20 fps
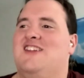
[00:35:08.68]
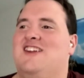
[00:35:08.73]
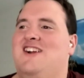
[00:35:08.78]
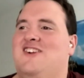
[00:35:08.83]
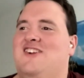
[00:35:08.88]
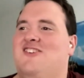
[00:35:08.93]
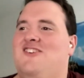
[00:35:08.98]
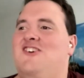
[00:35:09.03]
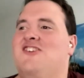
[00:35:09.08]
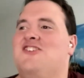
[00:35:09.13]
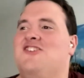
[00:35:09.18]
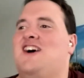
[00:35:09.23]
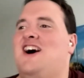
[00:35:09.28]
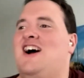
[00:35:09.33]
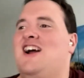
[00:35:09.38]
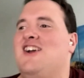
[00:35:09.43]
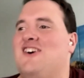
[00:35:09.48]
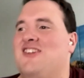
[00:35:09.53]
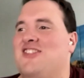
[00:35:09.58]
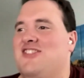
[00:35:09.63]
a, a, close
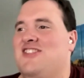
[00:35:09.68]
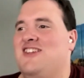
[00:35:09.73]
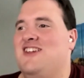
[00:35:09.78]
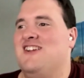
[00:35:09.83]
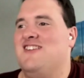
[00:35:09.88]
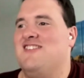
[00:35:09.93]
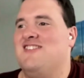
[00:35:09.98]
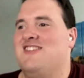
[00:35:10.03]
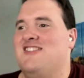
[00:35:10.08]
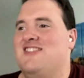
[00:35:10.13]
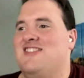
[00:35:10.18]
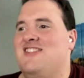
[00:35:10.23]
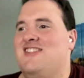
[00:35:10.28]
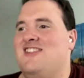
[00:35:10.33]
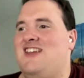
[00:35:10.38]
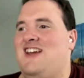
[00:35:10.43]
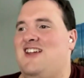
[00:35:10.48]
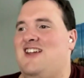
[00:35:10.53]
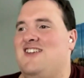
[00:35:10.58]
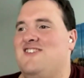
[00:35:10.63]
eye on things,
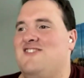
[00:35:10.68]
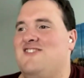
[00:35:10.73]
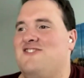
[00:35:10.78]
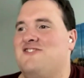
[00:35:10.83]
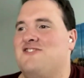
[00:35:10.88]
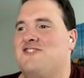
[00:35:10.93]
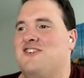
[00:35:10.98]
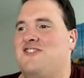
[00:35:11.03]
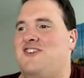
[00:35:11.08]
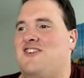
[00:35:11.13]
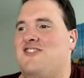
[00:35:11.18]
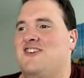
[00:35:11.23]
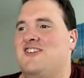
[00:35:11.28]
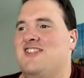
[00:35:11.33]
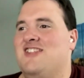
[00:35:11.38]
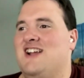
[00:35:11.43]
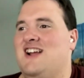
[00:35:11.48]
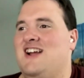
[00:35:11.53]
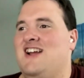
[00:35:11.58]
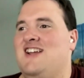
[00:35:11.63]
and and from
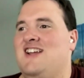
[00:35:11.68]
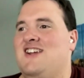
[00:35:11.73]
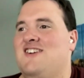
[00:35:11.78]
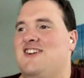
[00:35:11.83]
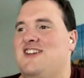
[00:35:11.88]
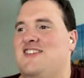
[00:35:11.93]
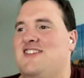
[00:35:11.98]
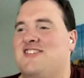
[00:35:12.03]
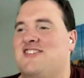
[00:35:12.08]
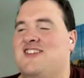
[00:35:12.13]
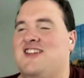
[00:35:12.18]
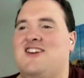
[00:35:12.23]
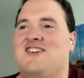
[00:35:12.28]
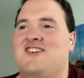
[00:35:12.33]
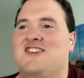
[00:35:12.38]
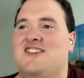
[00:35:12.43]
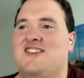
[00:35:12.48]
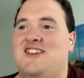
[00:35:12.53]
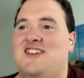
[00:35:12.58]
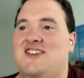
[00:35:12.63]
everything I hear, he's
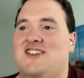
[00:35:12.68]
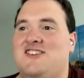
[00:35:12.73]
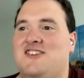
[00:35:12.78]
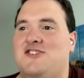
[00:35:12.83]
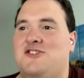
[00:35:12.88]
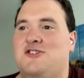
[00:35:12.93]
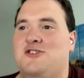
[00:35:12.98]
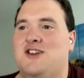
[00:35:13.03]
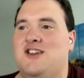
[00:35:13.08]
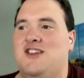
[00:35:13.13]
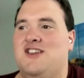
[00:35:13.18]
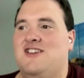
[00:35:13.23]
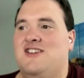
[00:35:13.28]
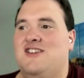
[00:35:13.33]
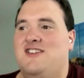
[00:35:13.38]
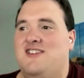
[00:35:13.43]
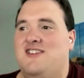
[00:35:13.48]
guaranteed to join.